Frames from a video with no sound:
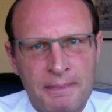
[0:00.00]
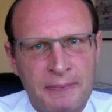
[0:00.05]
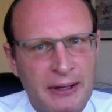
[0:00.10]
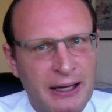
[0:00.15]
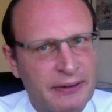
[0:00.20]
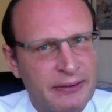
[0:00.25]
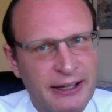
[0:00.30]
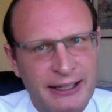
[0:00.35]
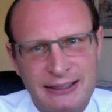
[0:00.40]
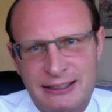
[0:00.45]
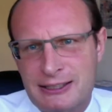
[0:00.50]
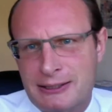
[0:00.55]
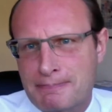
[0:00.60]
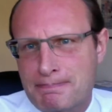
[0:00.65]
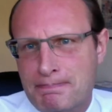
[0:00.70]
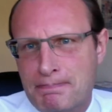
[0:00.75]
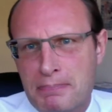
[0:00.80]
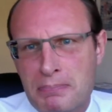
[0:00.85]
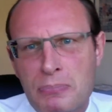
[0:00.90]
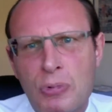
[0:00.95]
And that's
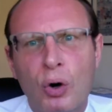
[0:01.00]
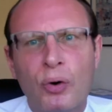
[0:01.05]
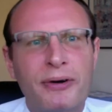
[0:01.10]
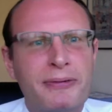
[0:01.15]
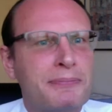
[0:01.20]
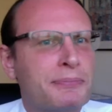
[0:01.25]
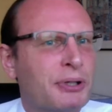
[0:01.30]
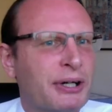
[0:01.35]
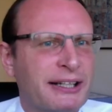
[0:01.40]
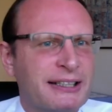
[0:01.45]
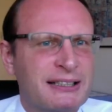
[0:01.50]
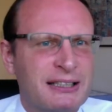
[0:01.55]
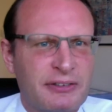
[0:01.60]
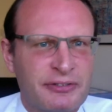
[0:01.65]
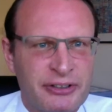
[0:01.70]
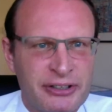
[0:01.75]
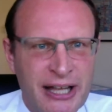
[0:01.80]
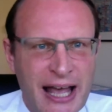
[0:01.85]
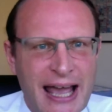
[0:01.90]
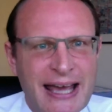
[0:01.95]
more impressive
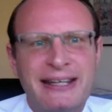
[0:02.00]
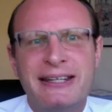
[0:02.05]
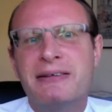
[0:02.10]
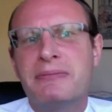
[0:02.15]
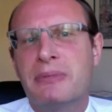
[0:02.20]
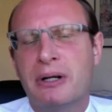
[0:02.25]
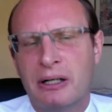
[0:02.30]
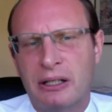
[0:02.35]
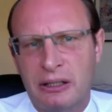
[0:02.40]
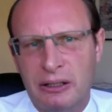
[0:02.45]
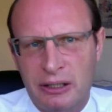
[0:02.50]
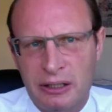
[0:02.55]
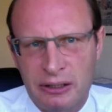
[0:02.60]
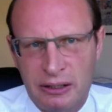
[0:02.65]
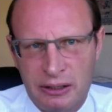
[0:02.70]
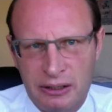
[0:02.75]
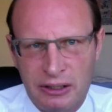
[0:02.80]
than any mark